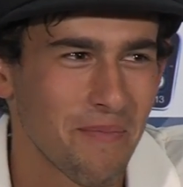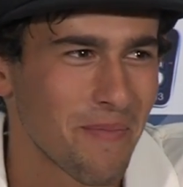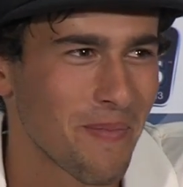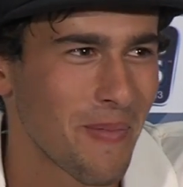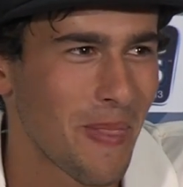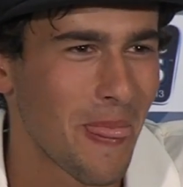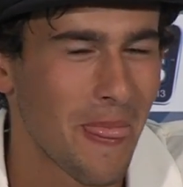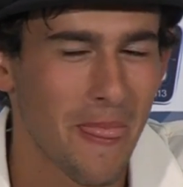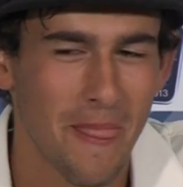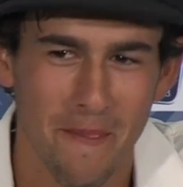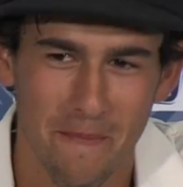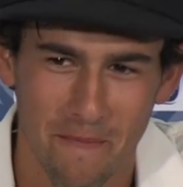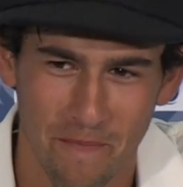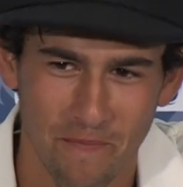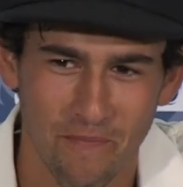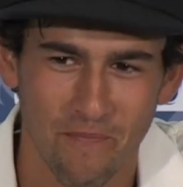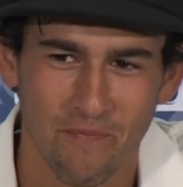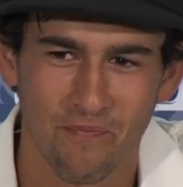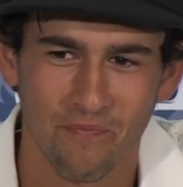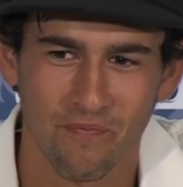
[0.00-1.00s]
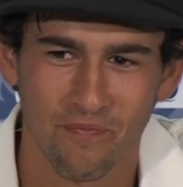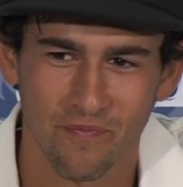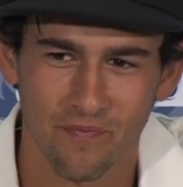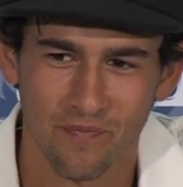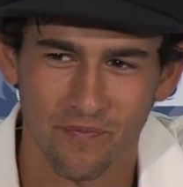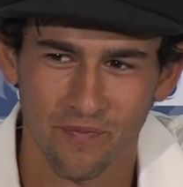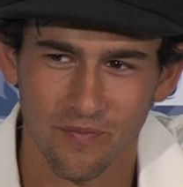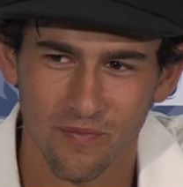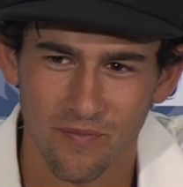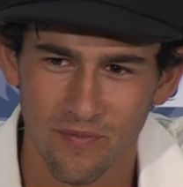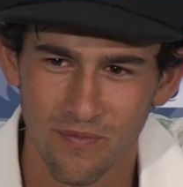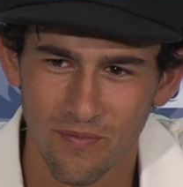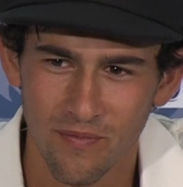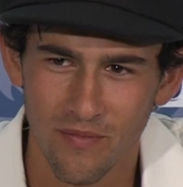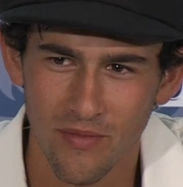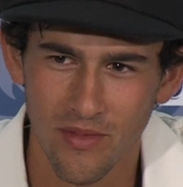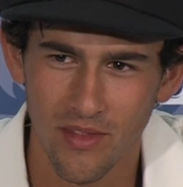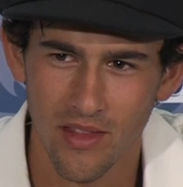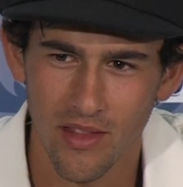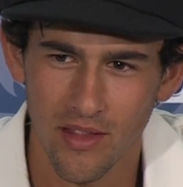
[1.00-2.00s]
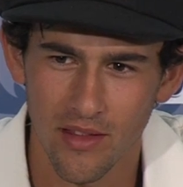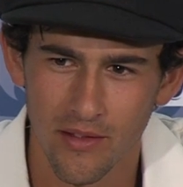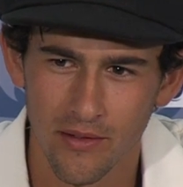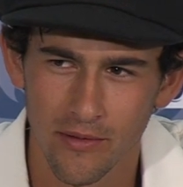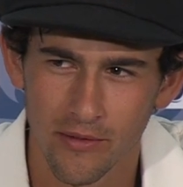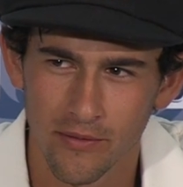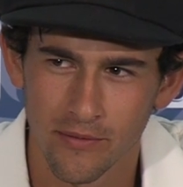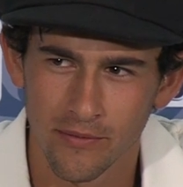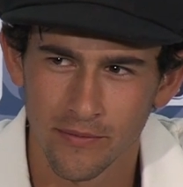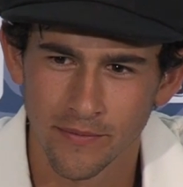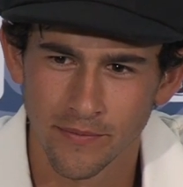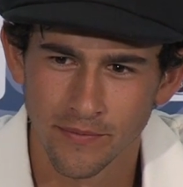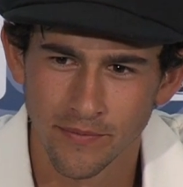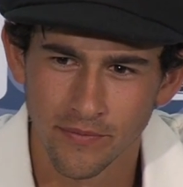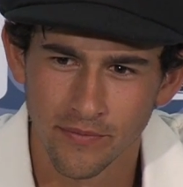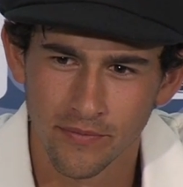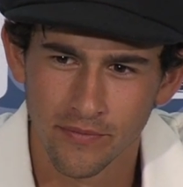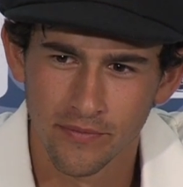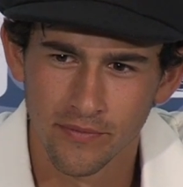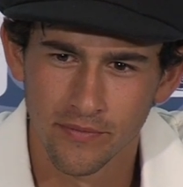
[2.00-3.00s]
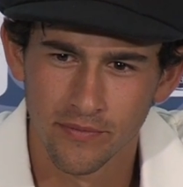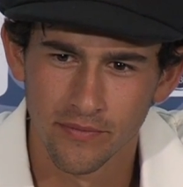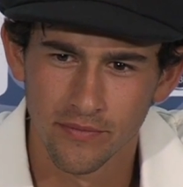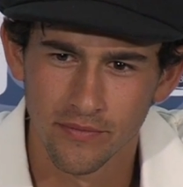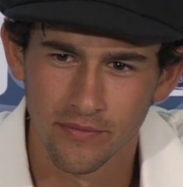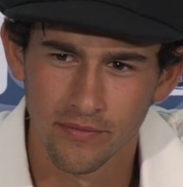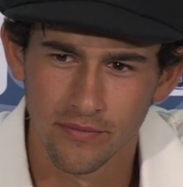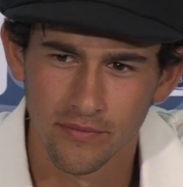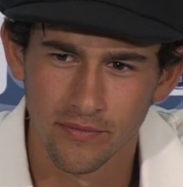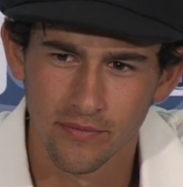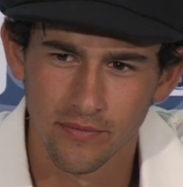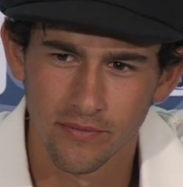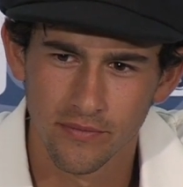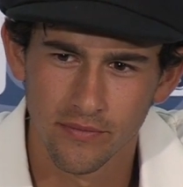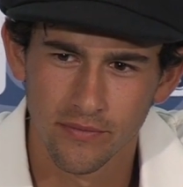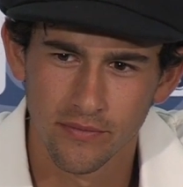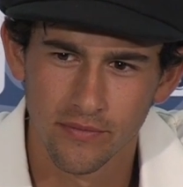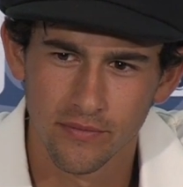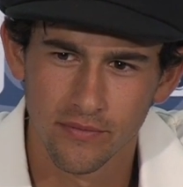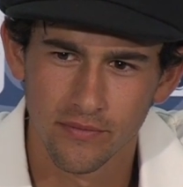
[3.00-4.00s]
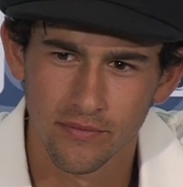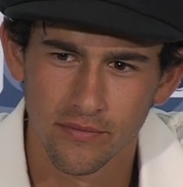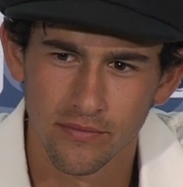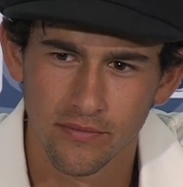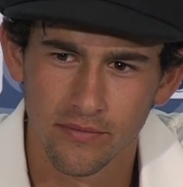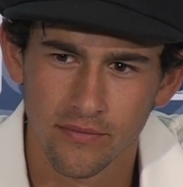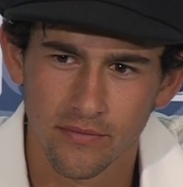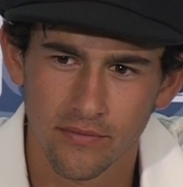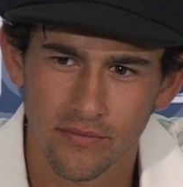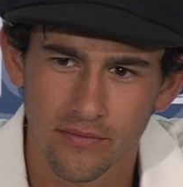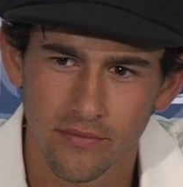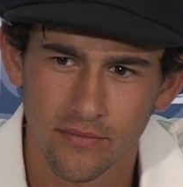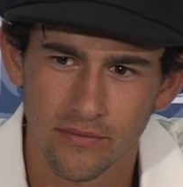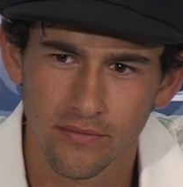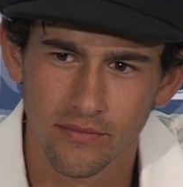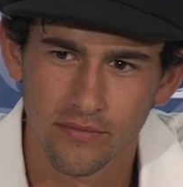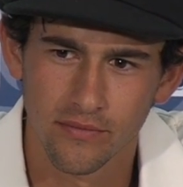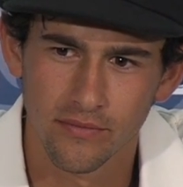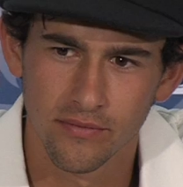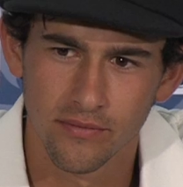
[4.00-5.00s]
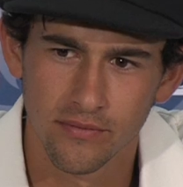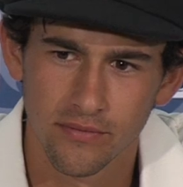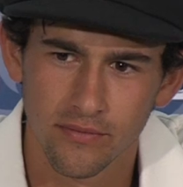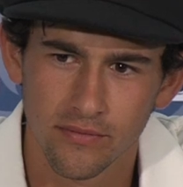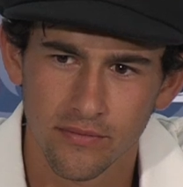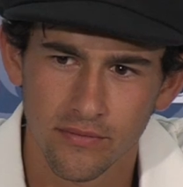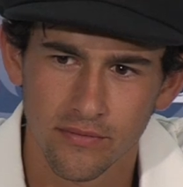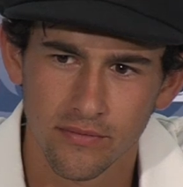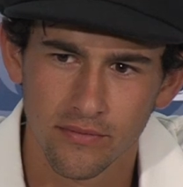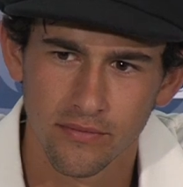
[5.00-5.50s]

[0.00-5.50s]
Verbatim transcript: Ashton, did any of the. Um, I think there was some suggestion a couple of the English players came over to